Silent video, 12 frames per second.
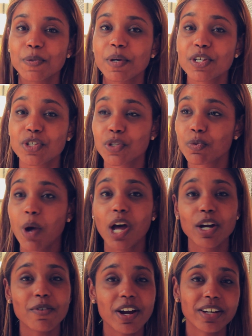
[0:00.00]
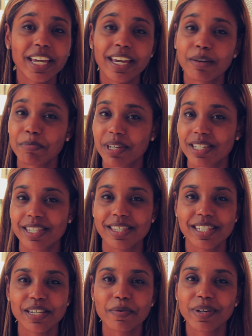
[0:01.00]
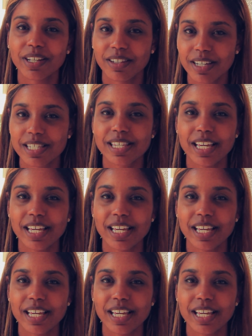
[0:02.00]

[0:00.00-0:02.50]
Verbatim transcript: well as just walk around campus and see what it looks